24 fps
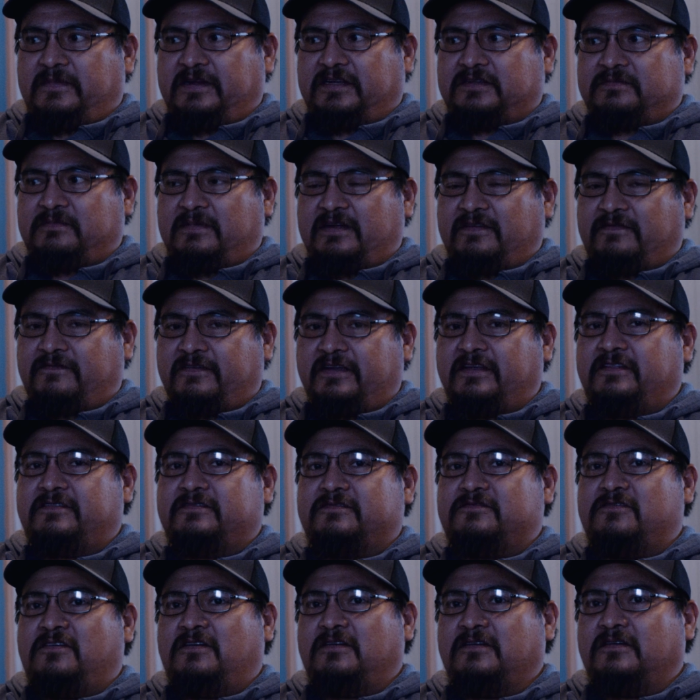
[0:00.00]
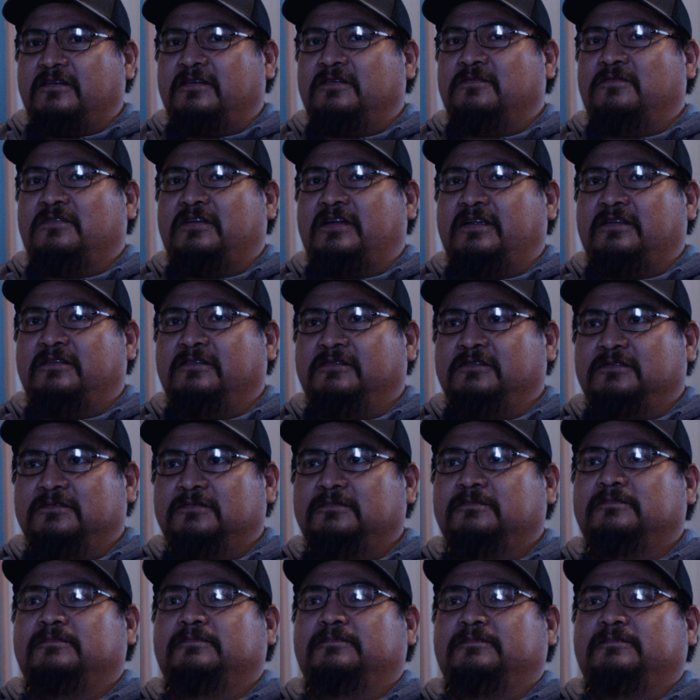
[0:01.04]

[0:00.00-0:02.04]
Makes my faith stronger in what I do.